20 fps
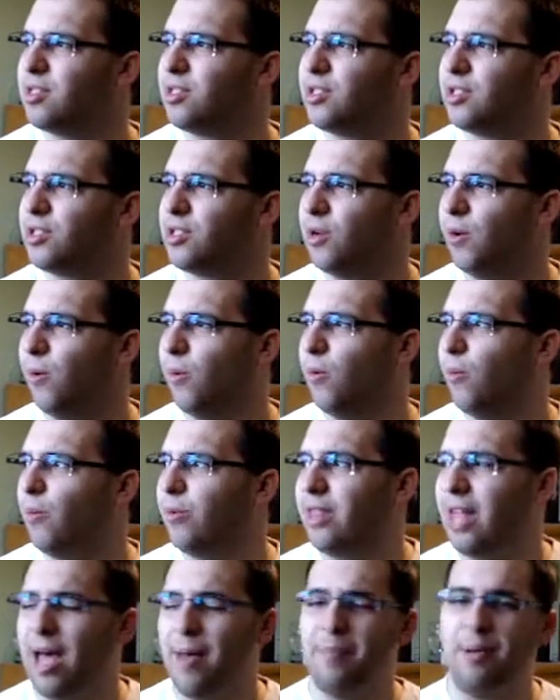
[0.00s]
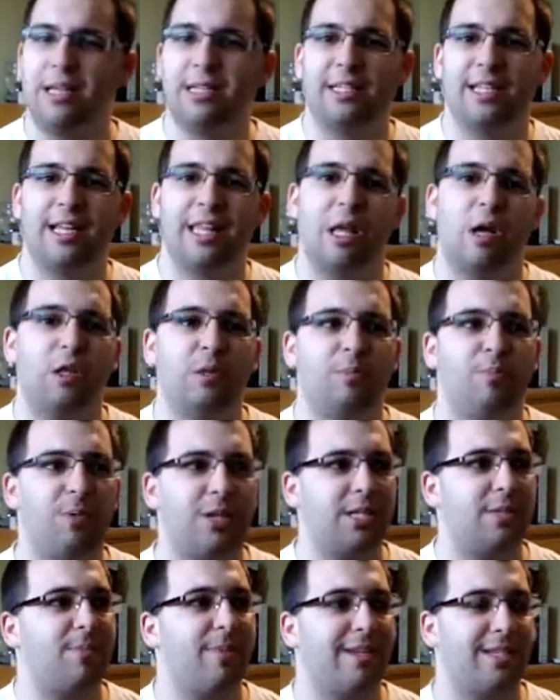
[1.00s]
so with that being said, that was
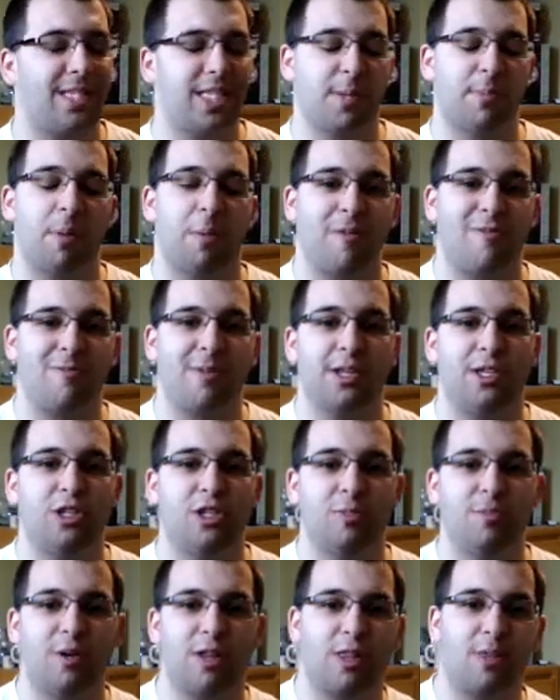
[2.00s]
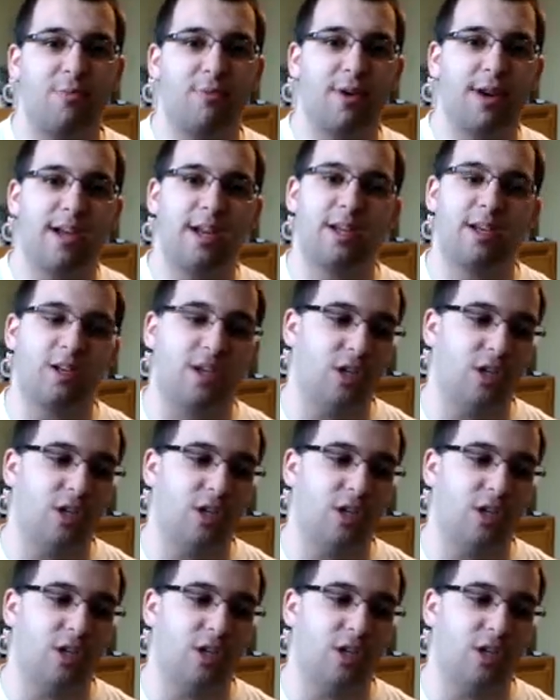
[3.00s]
basically my sum up of my two month break.